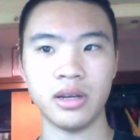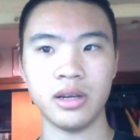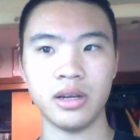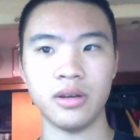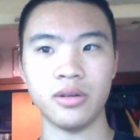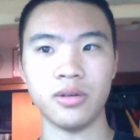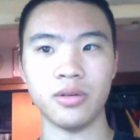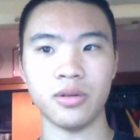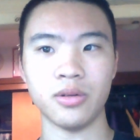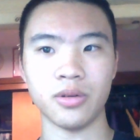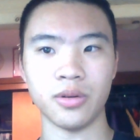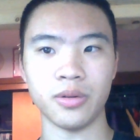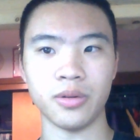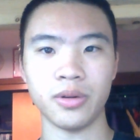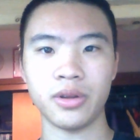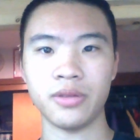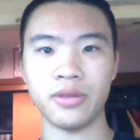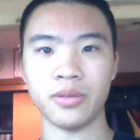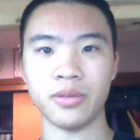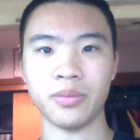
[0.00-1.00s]
or
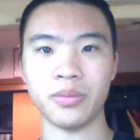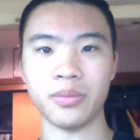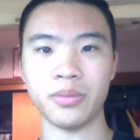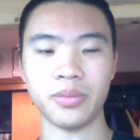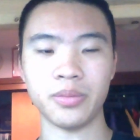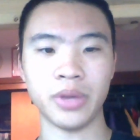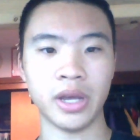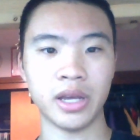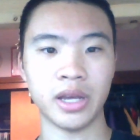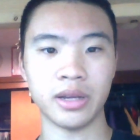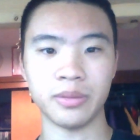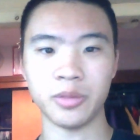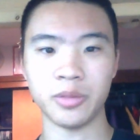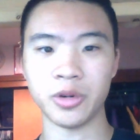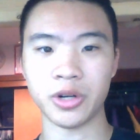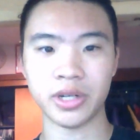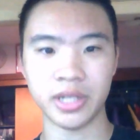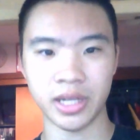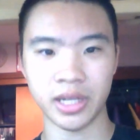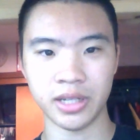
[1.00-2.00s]
even paying
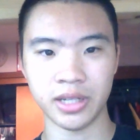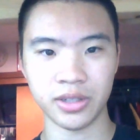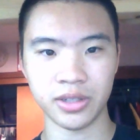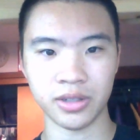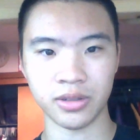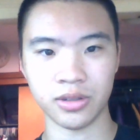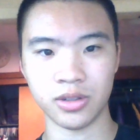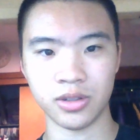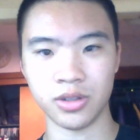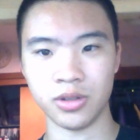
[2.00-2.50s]
more attention